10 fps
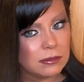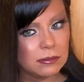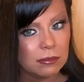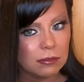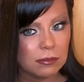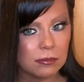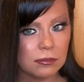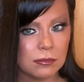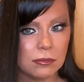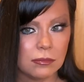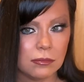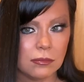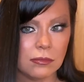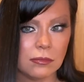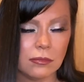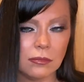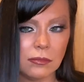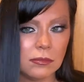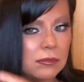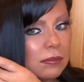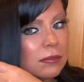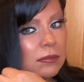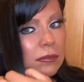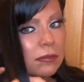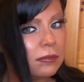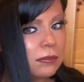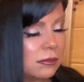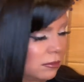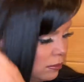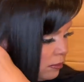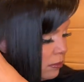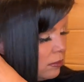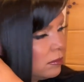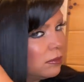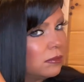(no one is talking)